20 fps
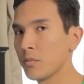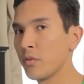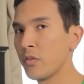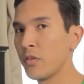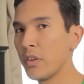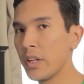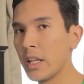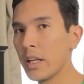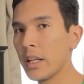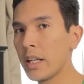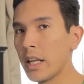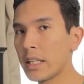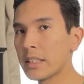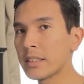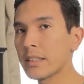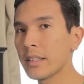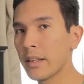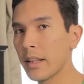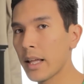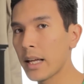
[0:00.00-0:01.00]
fit
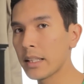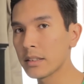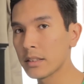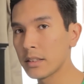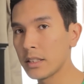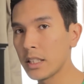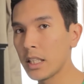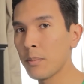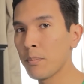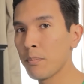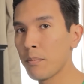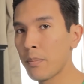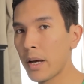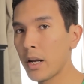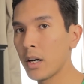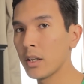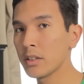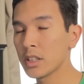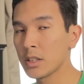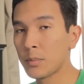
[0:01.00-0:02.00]
into that scene
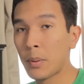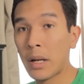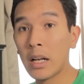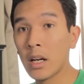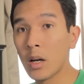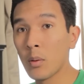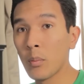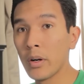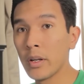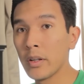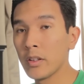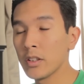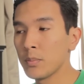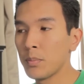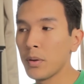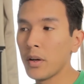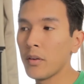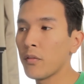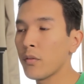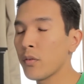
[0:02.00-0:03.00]
better, just depending on what it is.
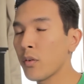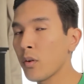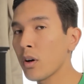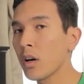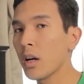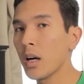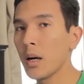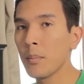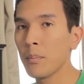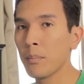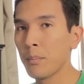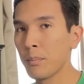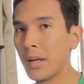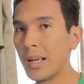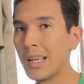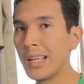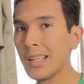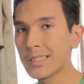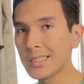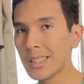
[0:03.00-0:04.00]
But for um
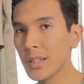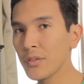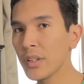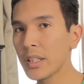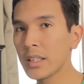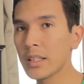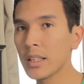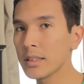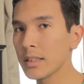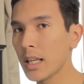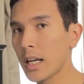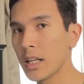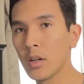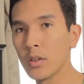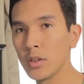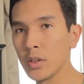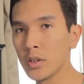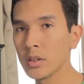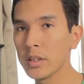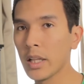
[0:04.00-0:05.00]
stuff like this, I
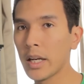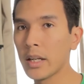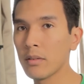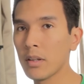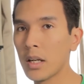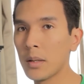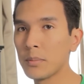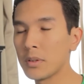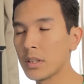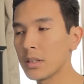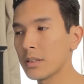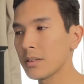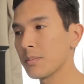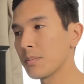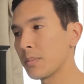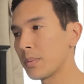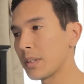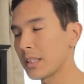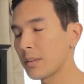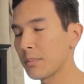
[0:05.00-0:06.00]
don't use light wrap
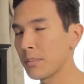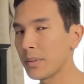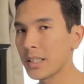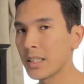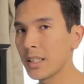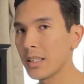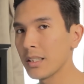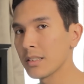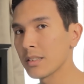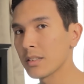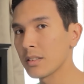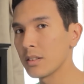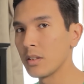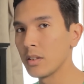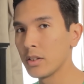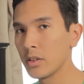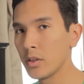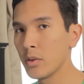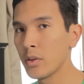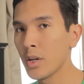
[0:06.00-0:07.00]
just be because you,
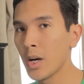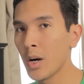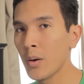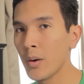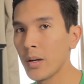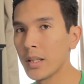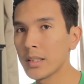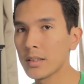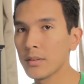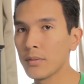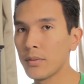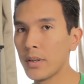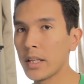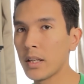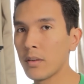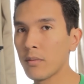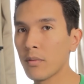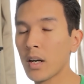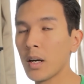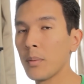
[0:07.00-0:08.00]
you know it's a fake
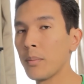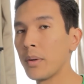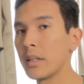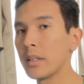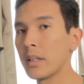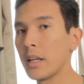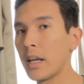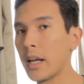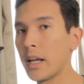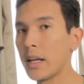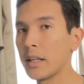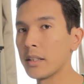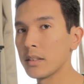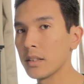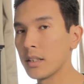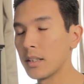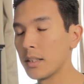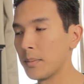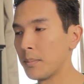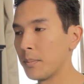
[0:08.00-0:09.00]
environment and
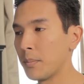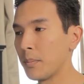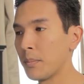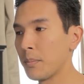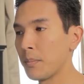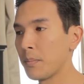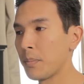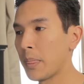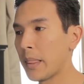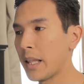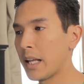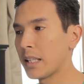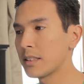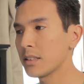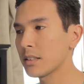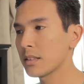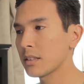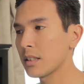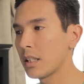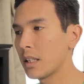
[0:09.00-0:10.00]
um, it
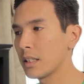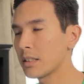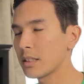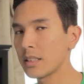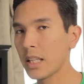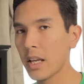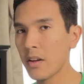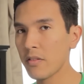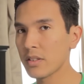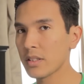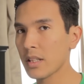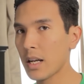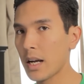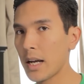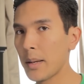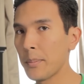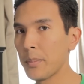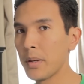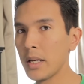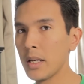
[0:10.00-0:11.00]
just it saves
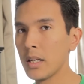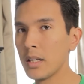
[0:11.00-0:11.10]
time.